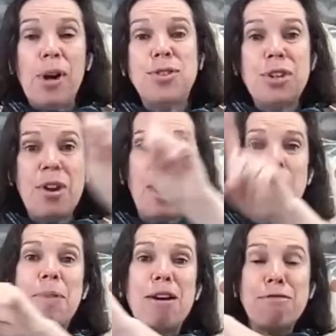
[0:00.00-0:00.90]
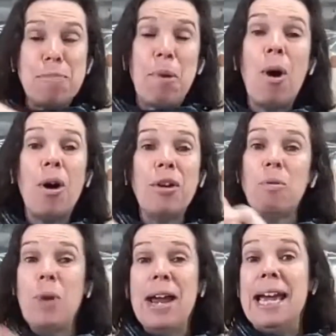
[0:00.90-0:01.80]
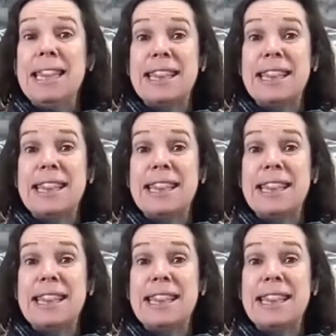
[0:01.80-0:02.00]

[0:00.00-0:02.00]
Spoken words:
post-it note above the pot where